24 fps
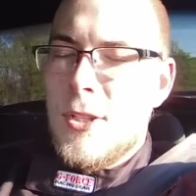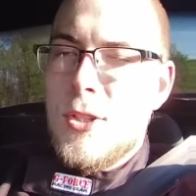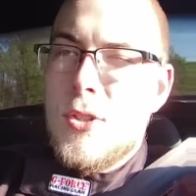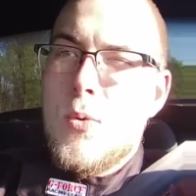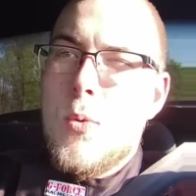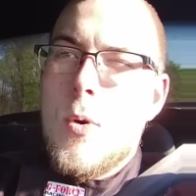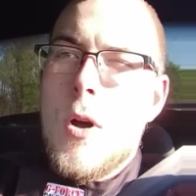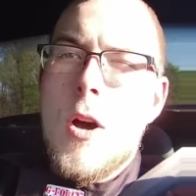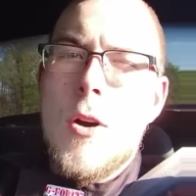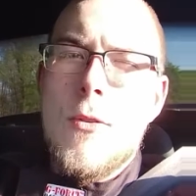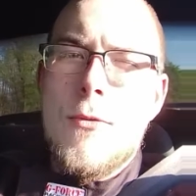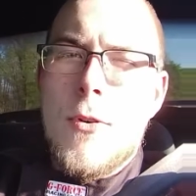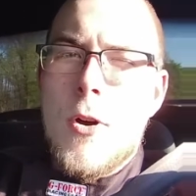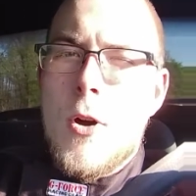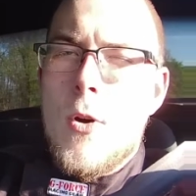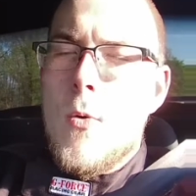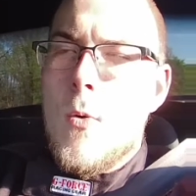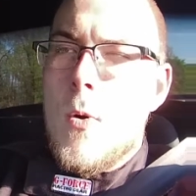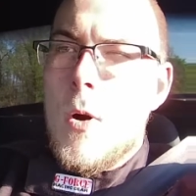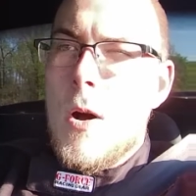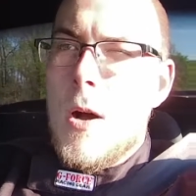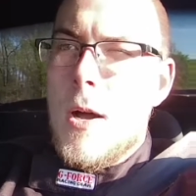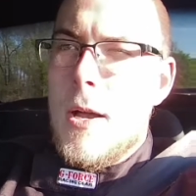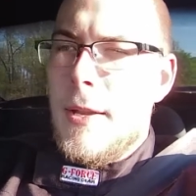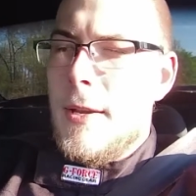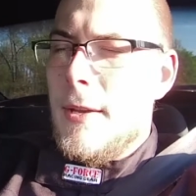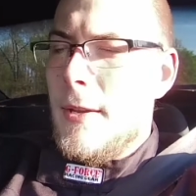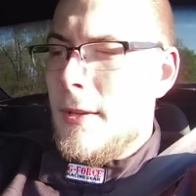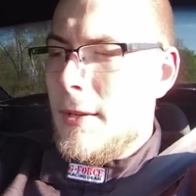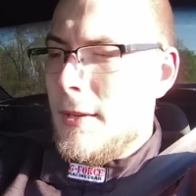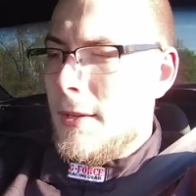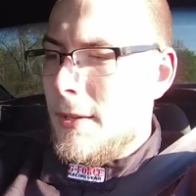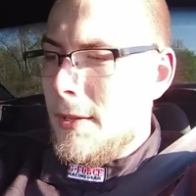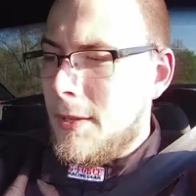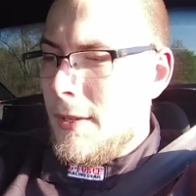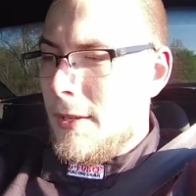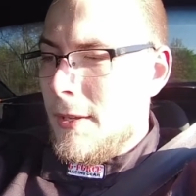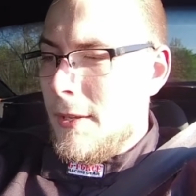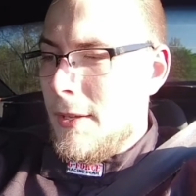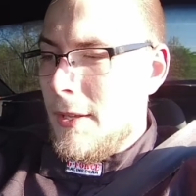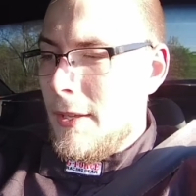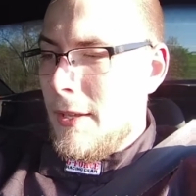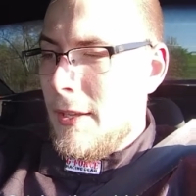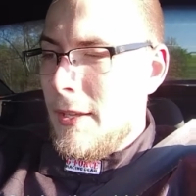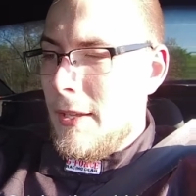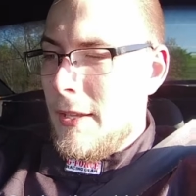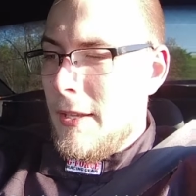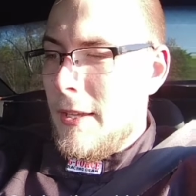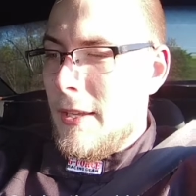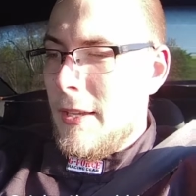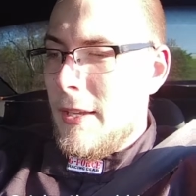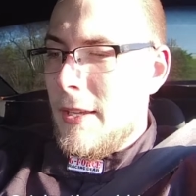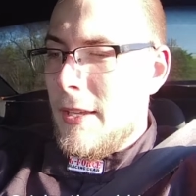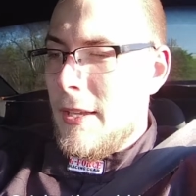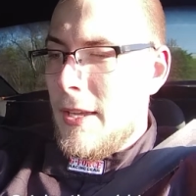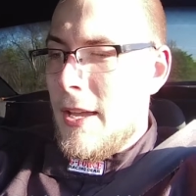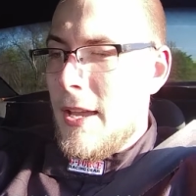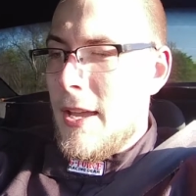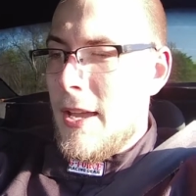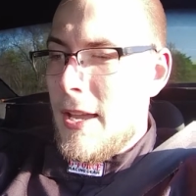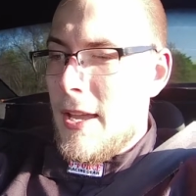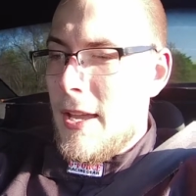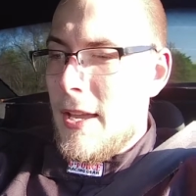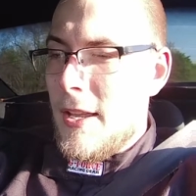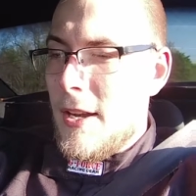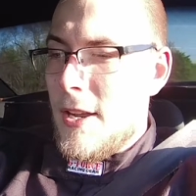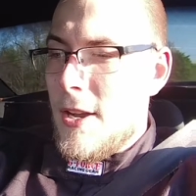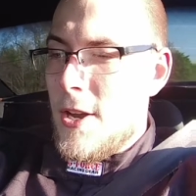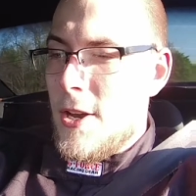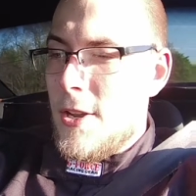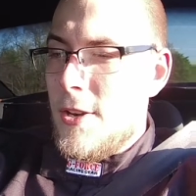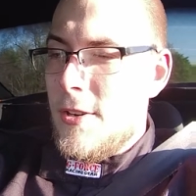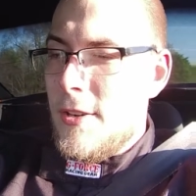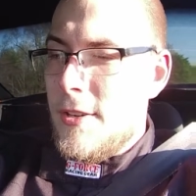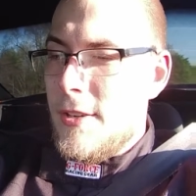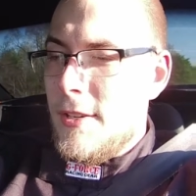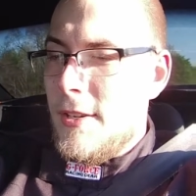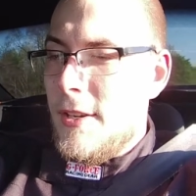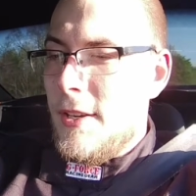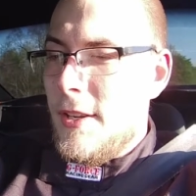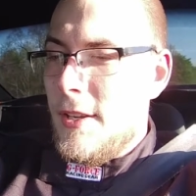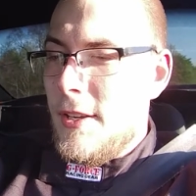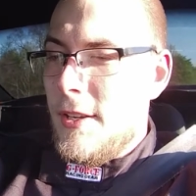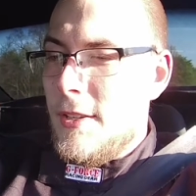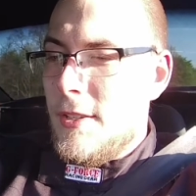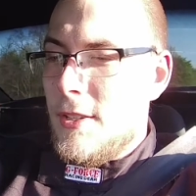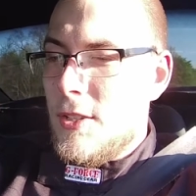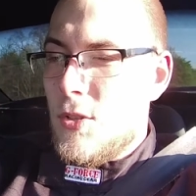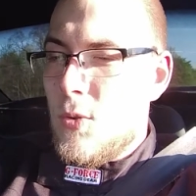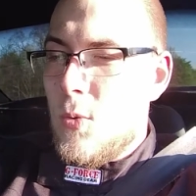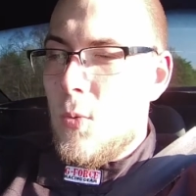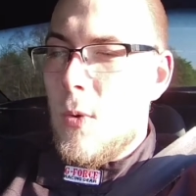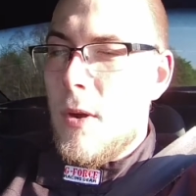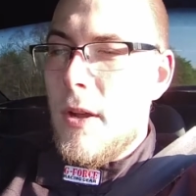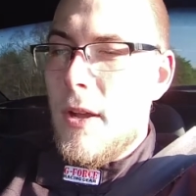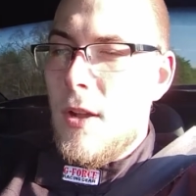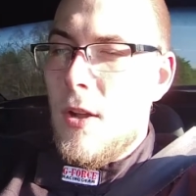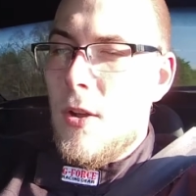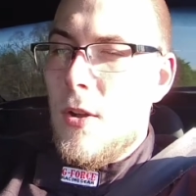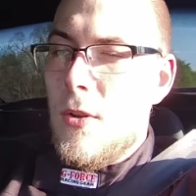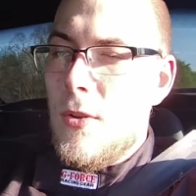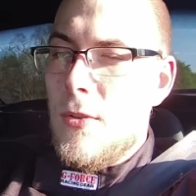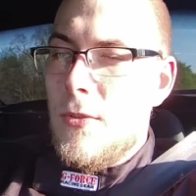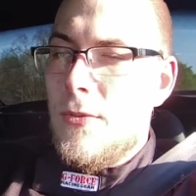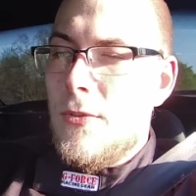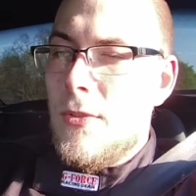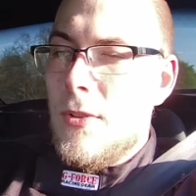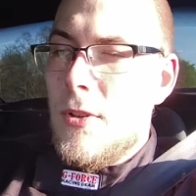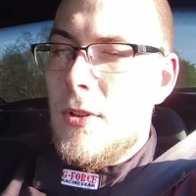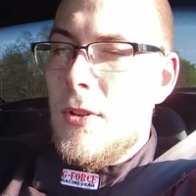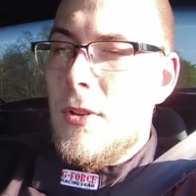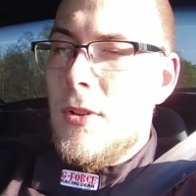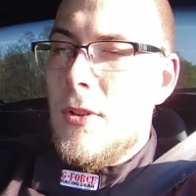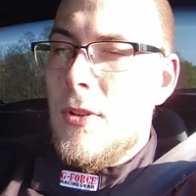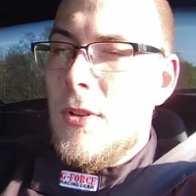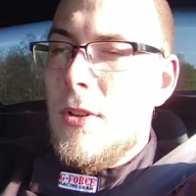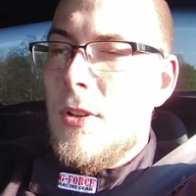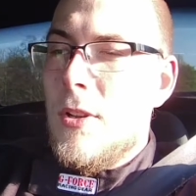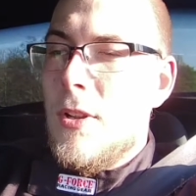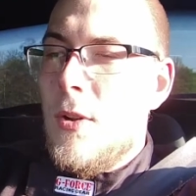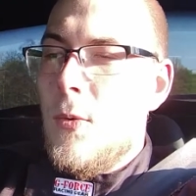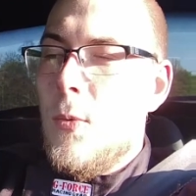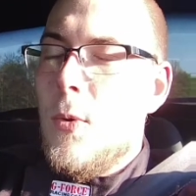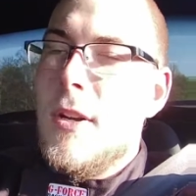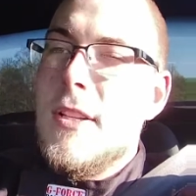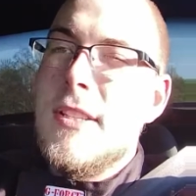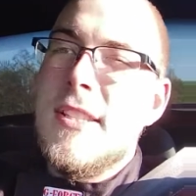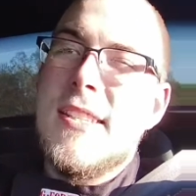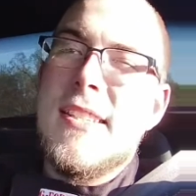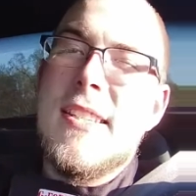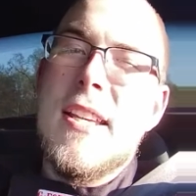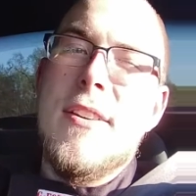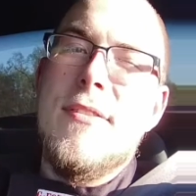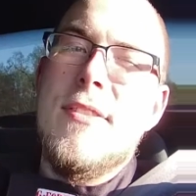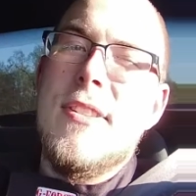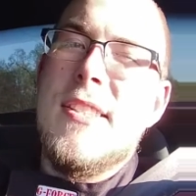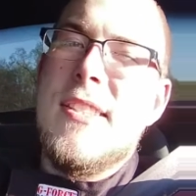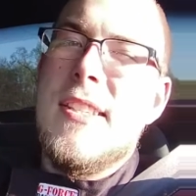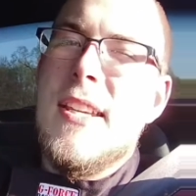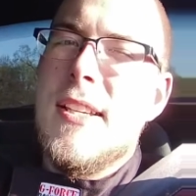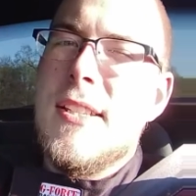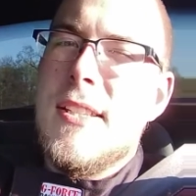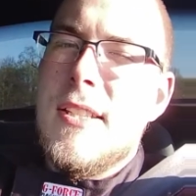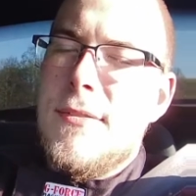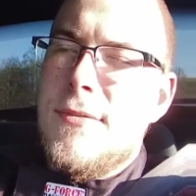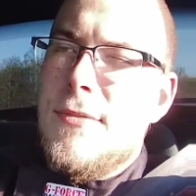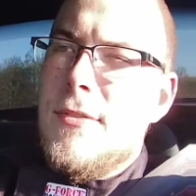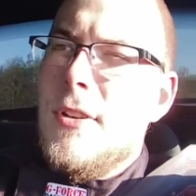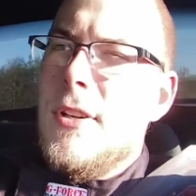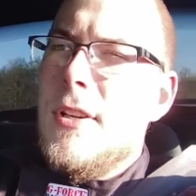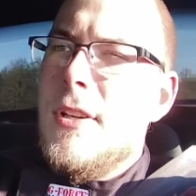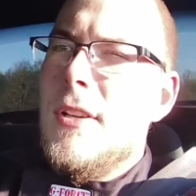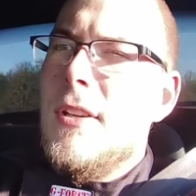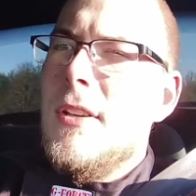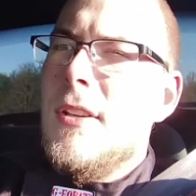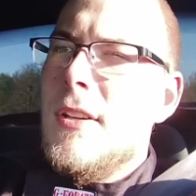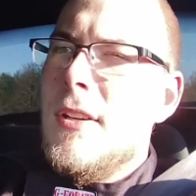12:01 at 112, 1760 foot.